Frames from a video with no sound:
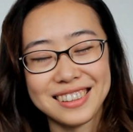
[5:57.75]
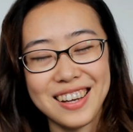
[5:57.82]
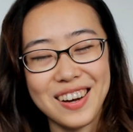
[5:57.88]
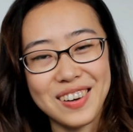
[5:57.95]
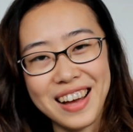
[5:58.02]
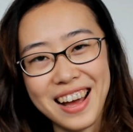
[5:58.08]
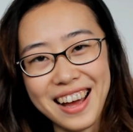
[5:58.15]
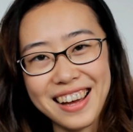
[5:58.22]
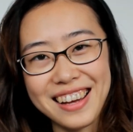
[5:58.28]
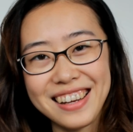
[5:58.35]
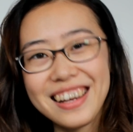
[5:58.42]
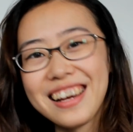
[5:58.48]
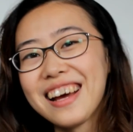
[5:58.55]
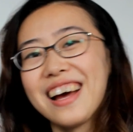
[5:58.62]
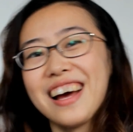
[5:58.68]
Okay,
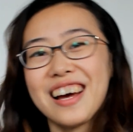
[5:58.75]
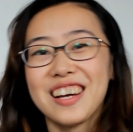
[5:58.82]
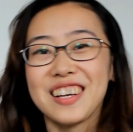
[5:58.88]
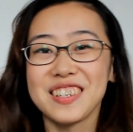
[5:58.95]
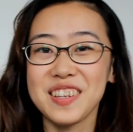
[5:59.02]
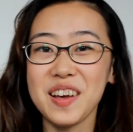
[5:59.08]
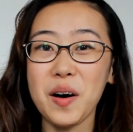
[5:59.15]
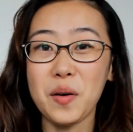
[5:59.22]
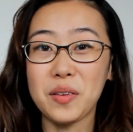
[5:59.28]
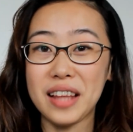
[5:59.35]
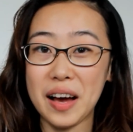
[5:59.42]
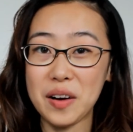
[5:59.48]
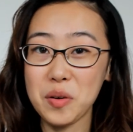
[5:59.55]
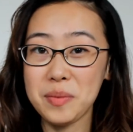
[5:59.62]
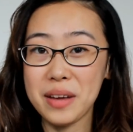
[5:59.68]
so
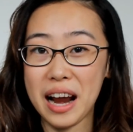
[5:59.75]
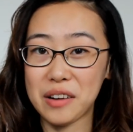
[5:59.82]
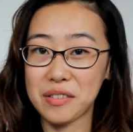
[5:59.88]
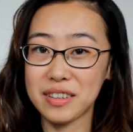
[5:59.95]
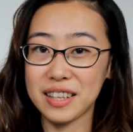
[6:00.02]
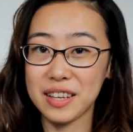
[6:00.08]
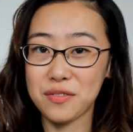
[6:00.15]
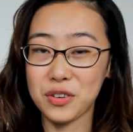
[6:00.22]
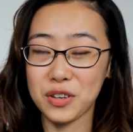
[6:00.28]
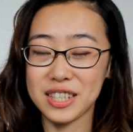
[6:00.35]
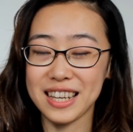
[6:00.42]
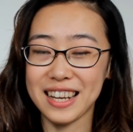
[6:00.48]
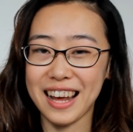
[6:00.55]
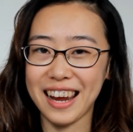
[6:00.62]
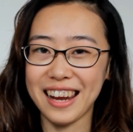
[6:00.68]
that will be everything for
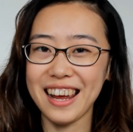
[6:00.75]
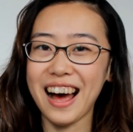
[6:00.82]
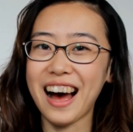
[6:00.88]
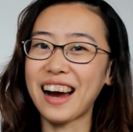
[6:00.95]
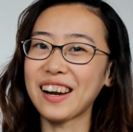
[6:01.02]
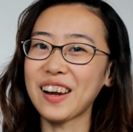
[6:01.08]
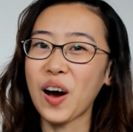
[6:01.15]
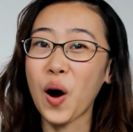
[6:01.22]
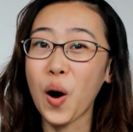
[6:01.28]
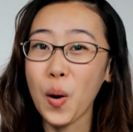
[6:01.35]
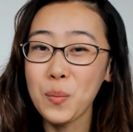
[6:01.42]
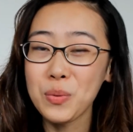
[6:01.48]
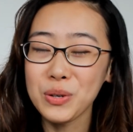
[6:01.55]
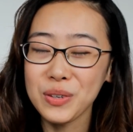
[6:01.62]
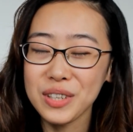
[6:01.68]
today. I
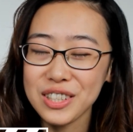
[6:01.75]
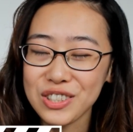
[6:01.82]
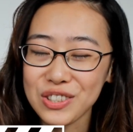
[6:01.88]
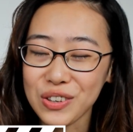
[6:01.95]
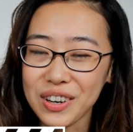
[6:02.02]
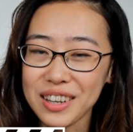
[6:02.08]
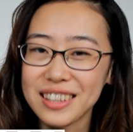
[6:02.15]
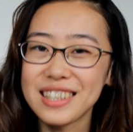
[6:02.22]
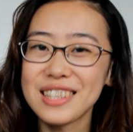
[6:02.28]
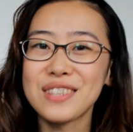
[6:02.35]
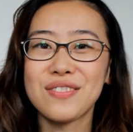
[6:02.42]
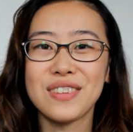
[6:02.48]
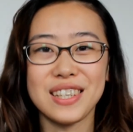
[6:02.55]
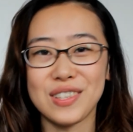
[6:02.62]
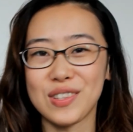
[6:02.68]
hope you enjoyed this
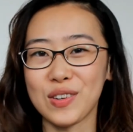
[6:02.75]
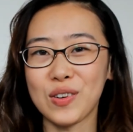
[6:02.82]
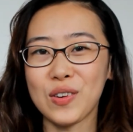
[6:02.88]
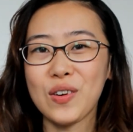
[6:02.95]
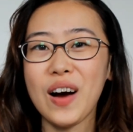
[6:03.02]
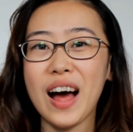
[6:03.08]
video.